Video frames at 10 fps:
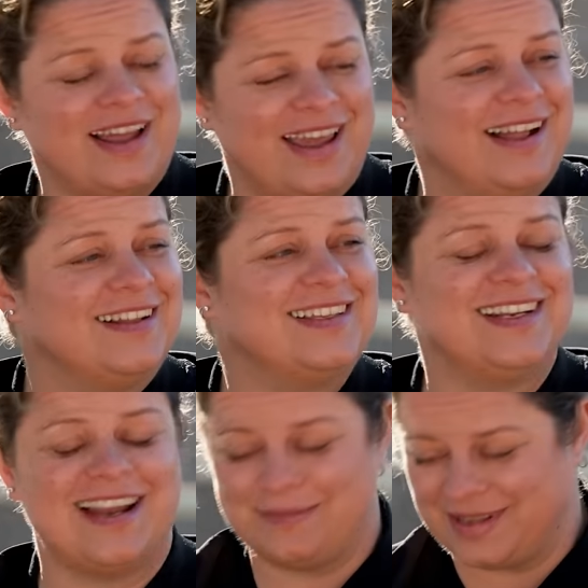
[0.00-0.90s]
I held
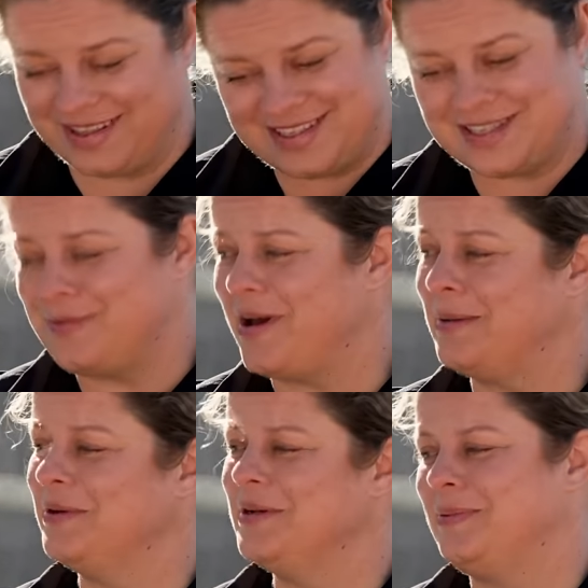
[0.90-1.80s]
it. I'm like, this is the one
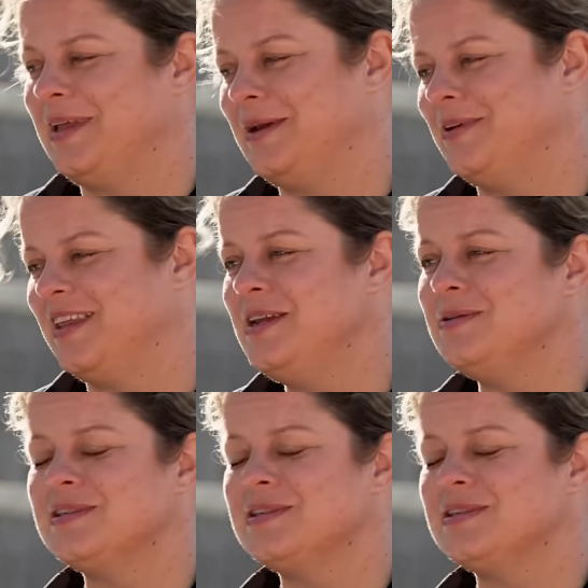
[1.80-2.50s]
I'm going to play with. And he was